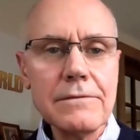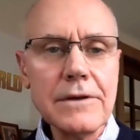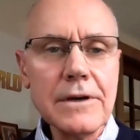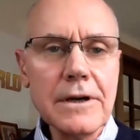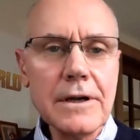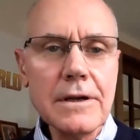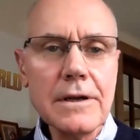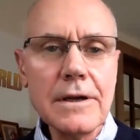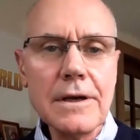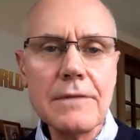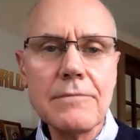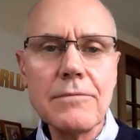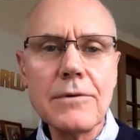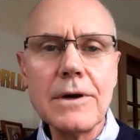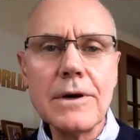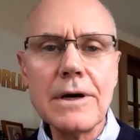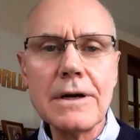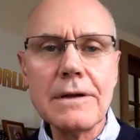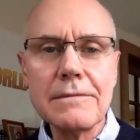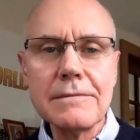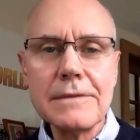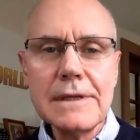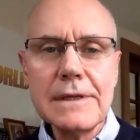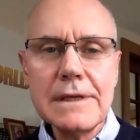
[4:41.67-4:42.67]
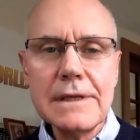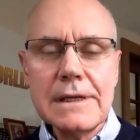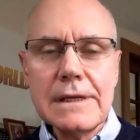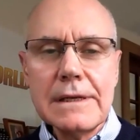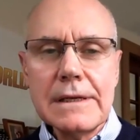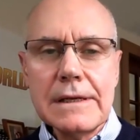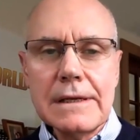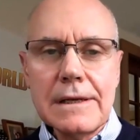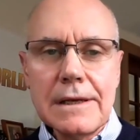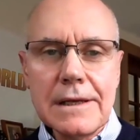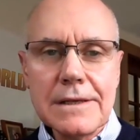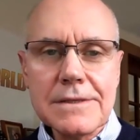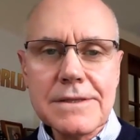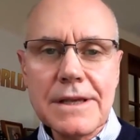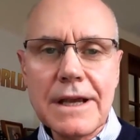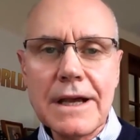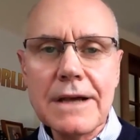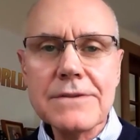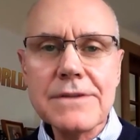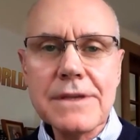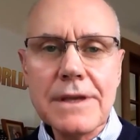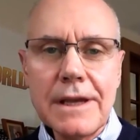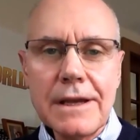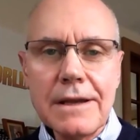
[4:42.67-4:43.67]
Very good. Well, it
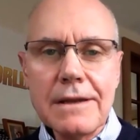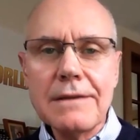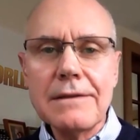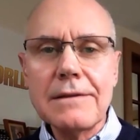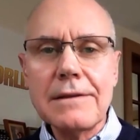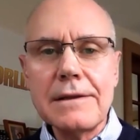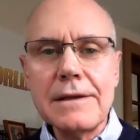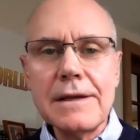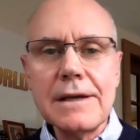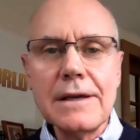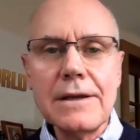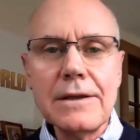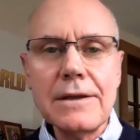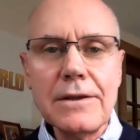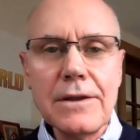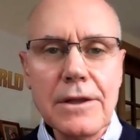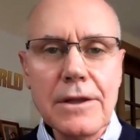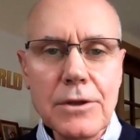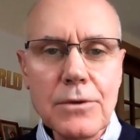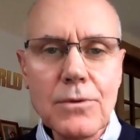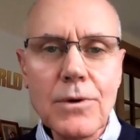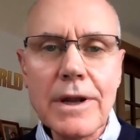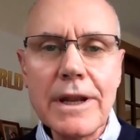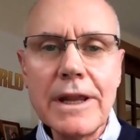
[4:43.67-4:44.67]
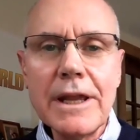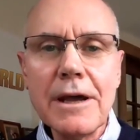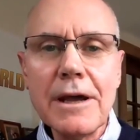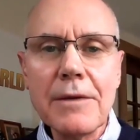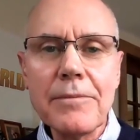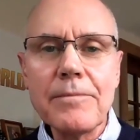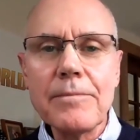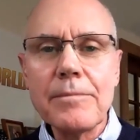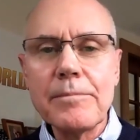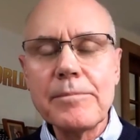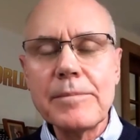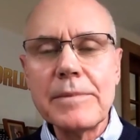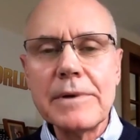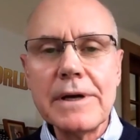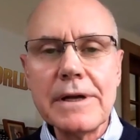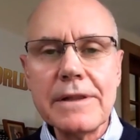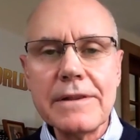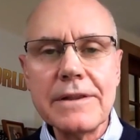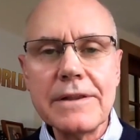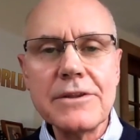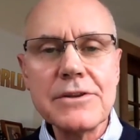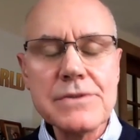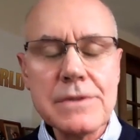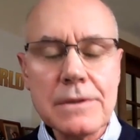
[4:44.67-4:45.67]
sounds like you want to help
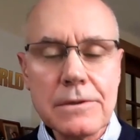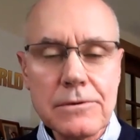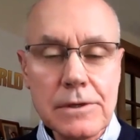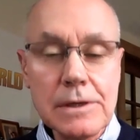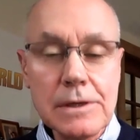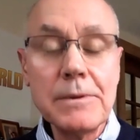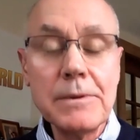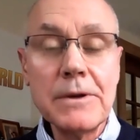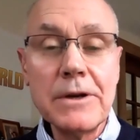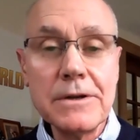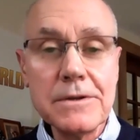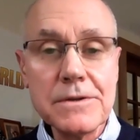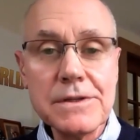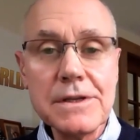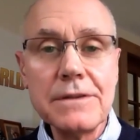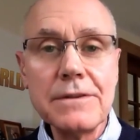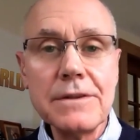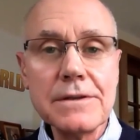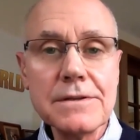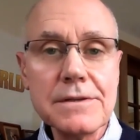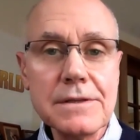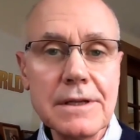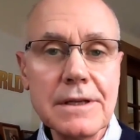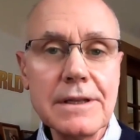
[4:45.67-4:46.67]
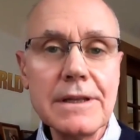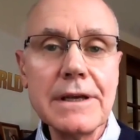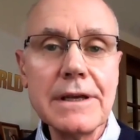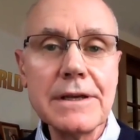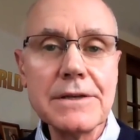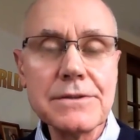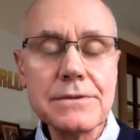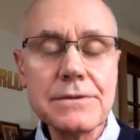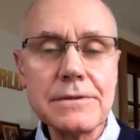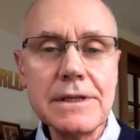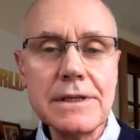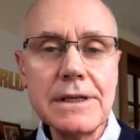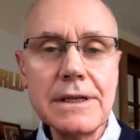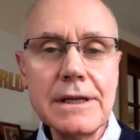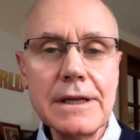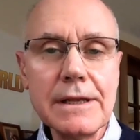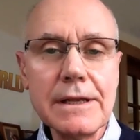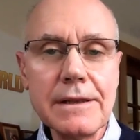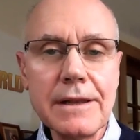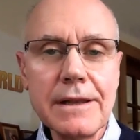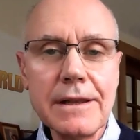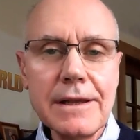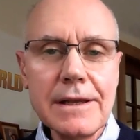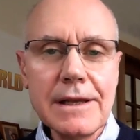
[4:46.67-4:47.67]
the distributors in this industry,
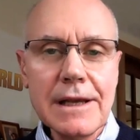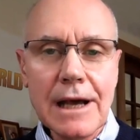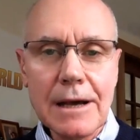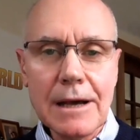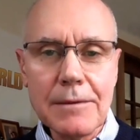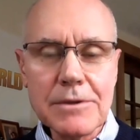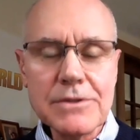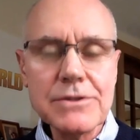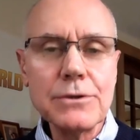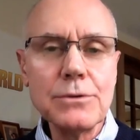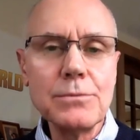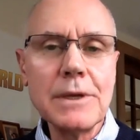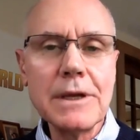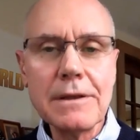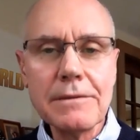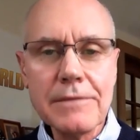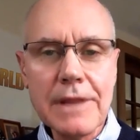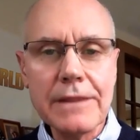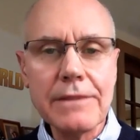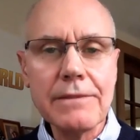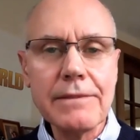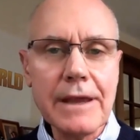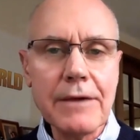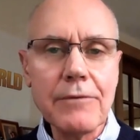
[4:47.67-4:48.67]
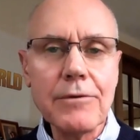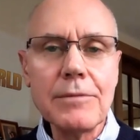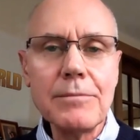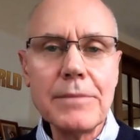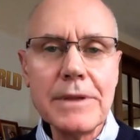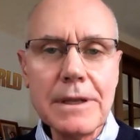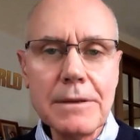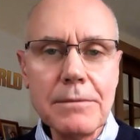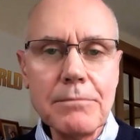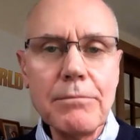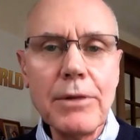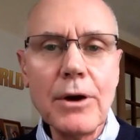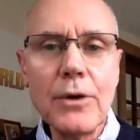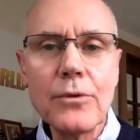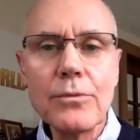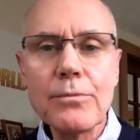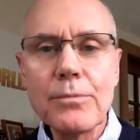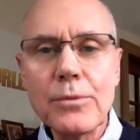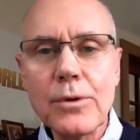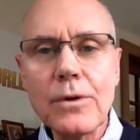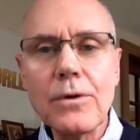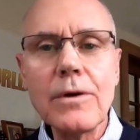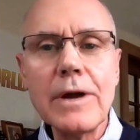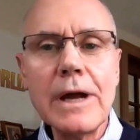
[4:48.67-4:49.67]
and I'm assuming that that would be
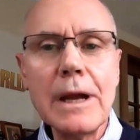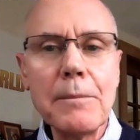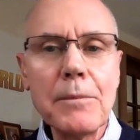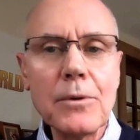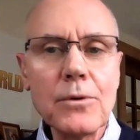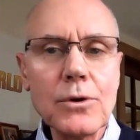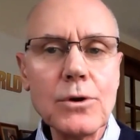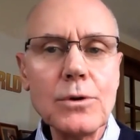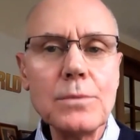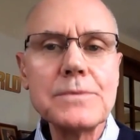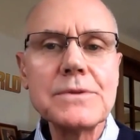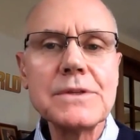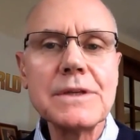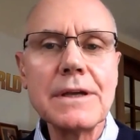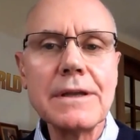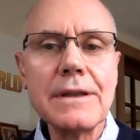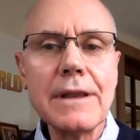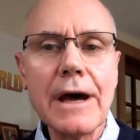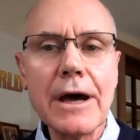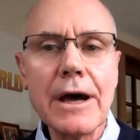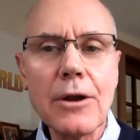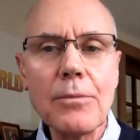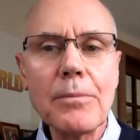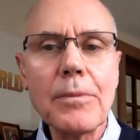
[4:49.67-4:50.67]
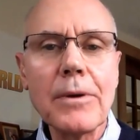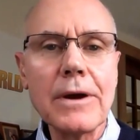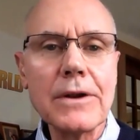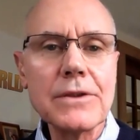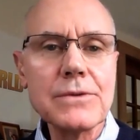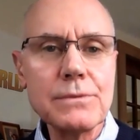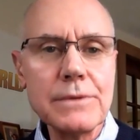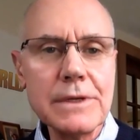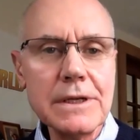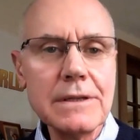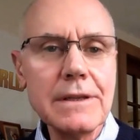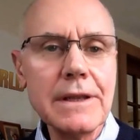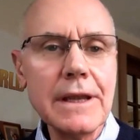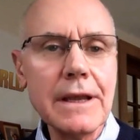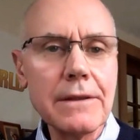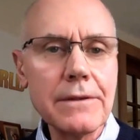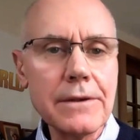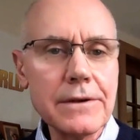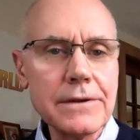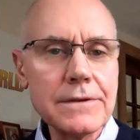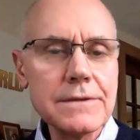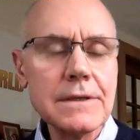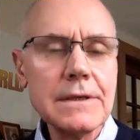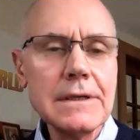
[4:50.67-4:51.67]
both program groups and auto parts
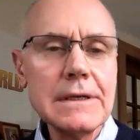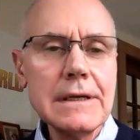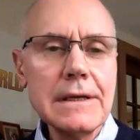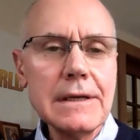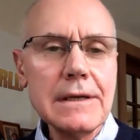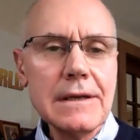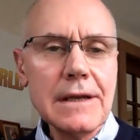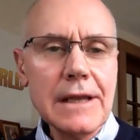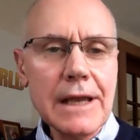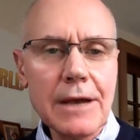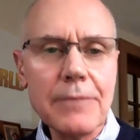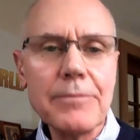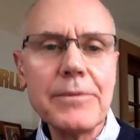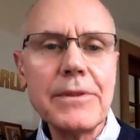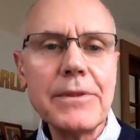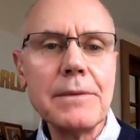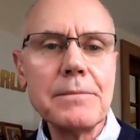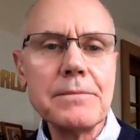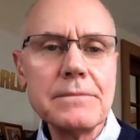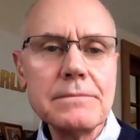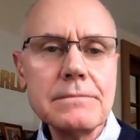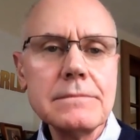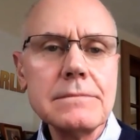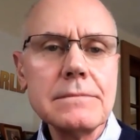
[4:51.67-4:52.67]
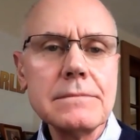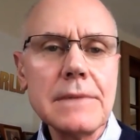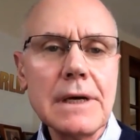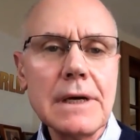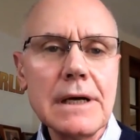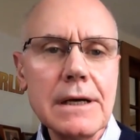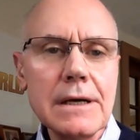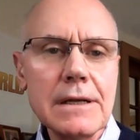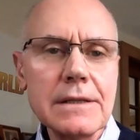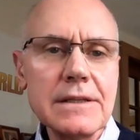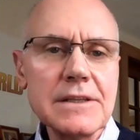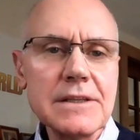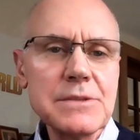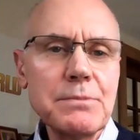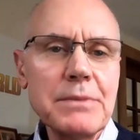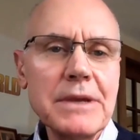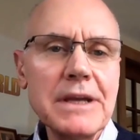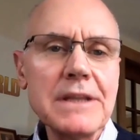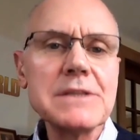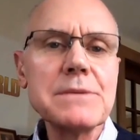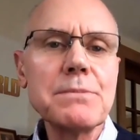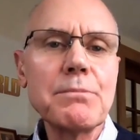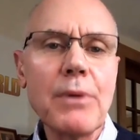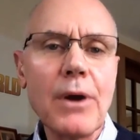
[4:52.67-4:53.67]
retailers, help them
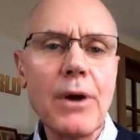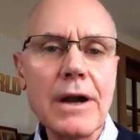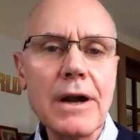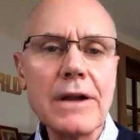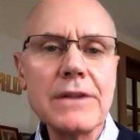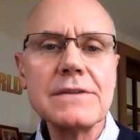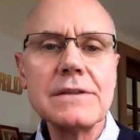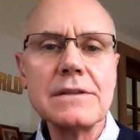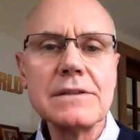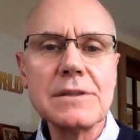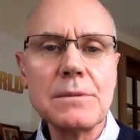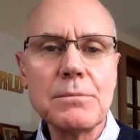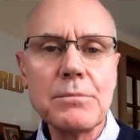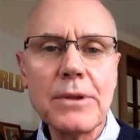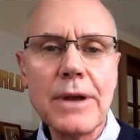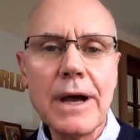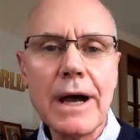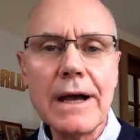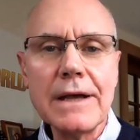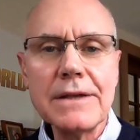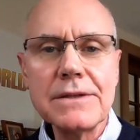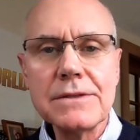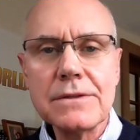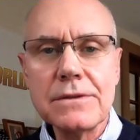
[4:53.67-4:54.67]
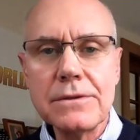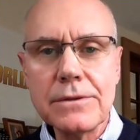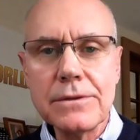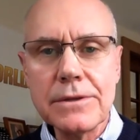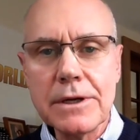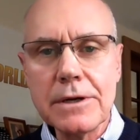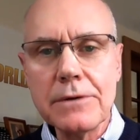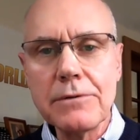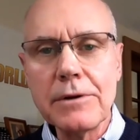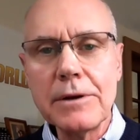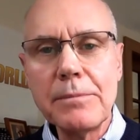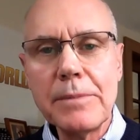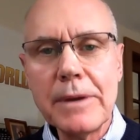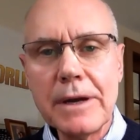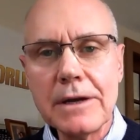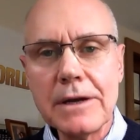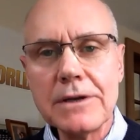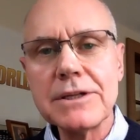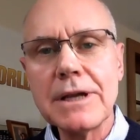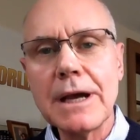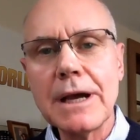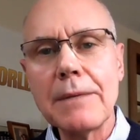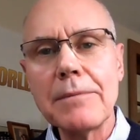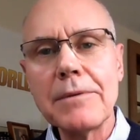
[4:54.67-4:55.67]
dispense parts and supplies to their repair
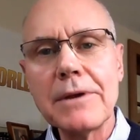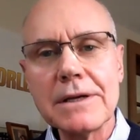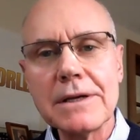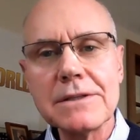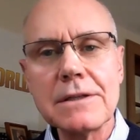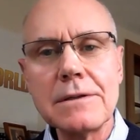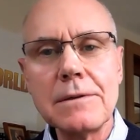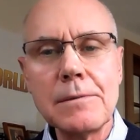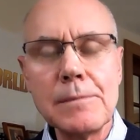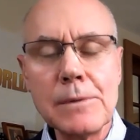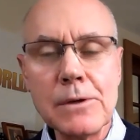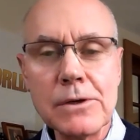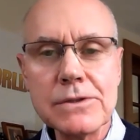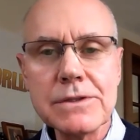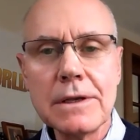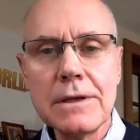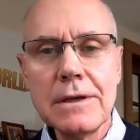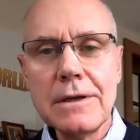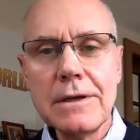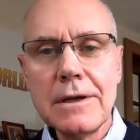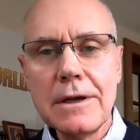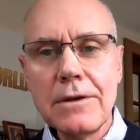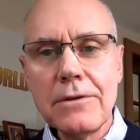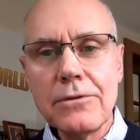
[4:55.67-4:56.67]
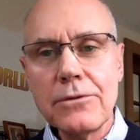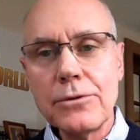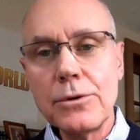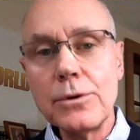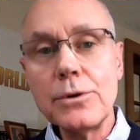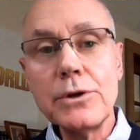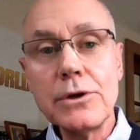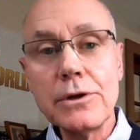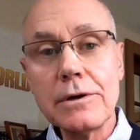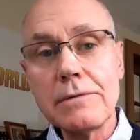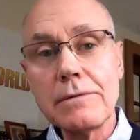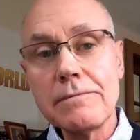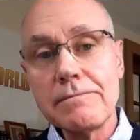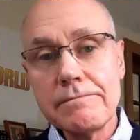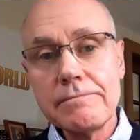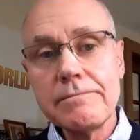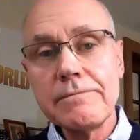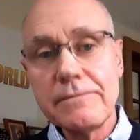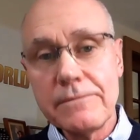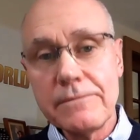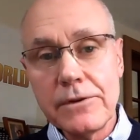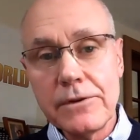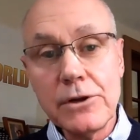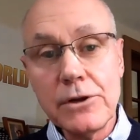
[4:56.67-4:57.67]
shop customers through your
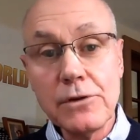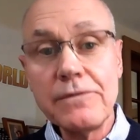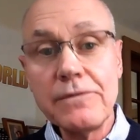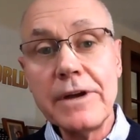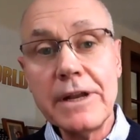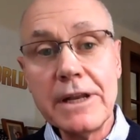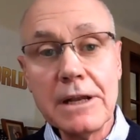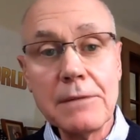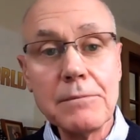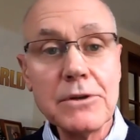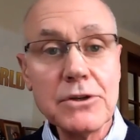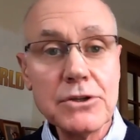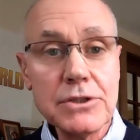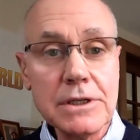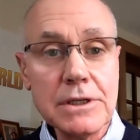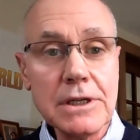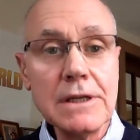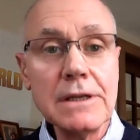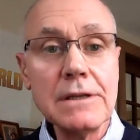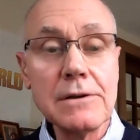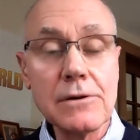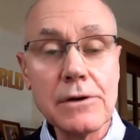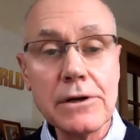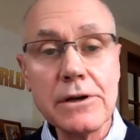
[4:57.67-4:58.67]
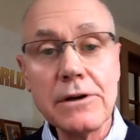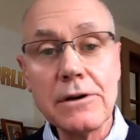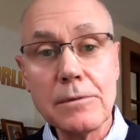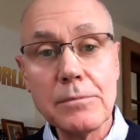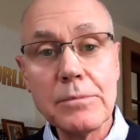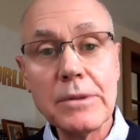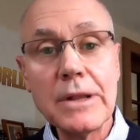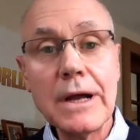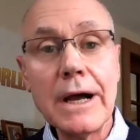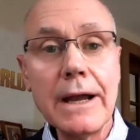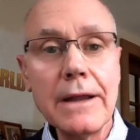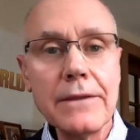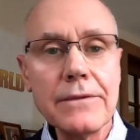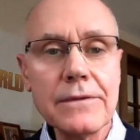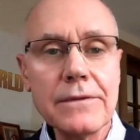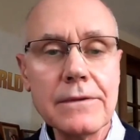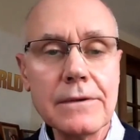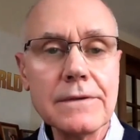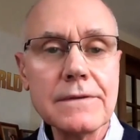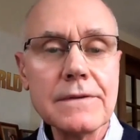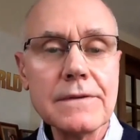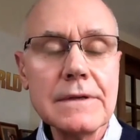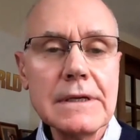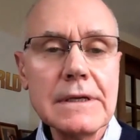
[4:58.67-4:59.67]
vending machine or your
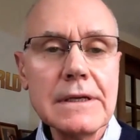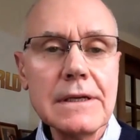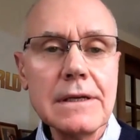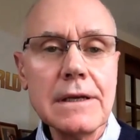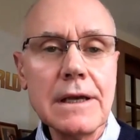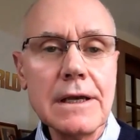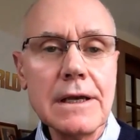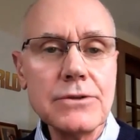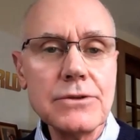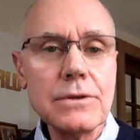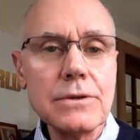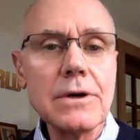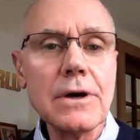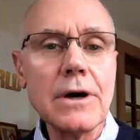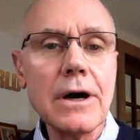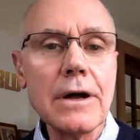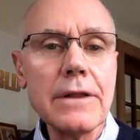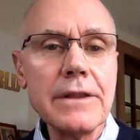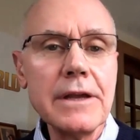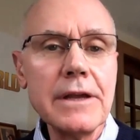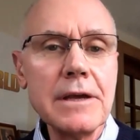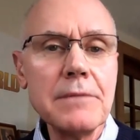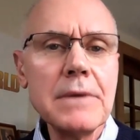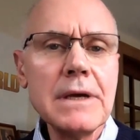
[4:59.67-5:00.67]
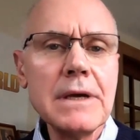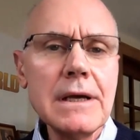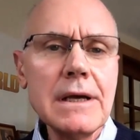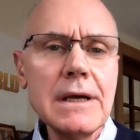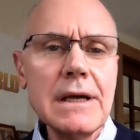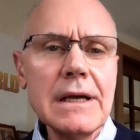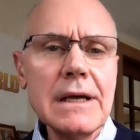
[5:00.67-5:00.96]
appliances, as you call them.